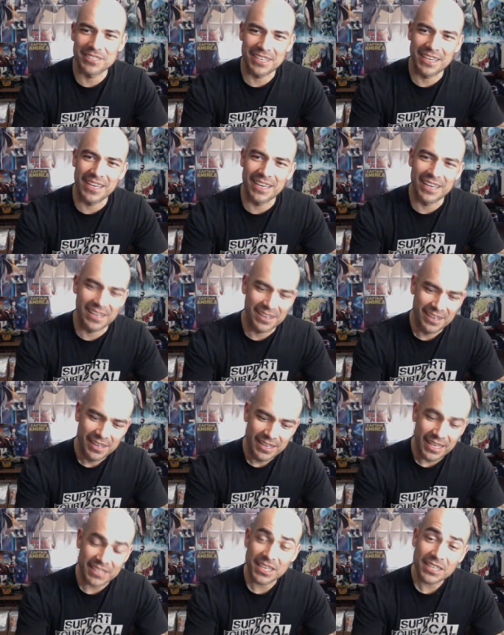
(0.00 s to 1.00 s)
Yeah,
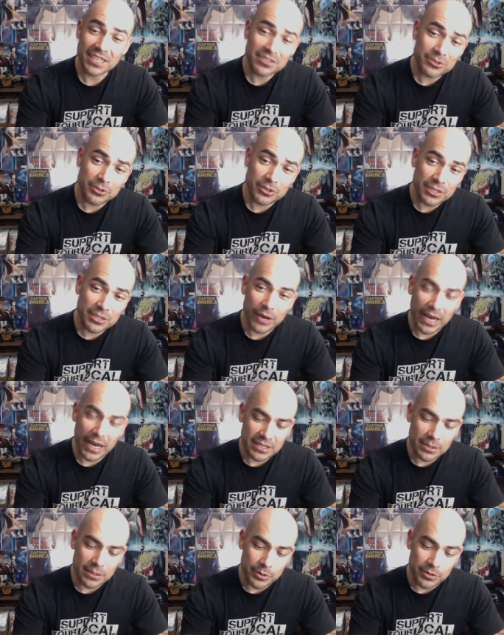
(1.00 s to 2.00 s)
she has her looks and her
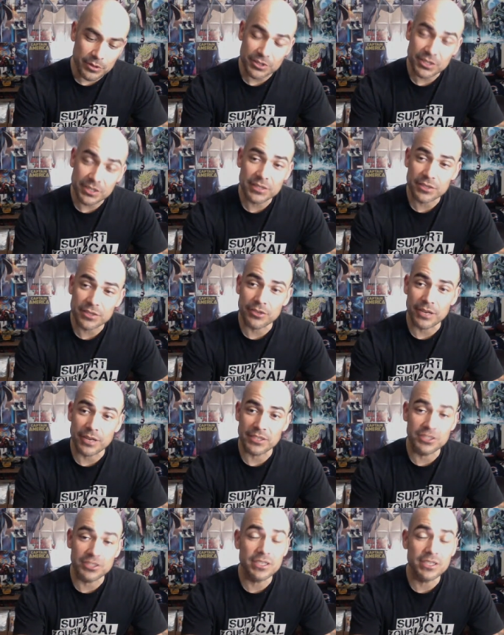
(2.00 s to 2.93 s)
acting ability. She is a good actress.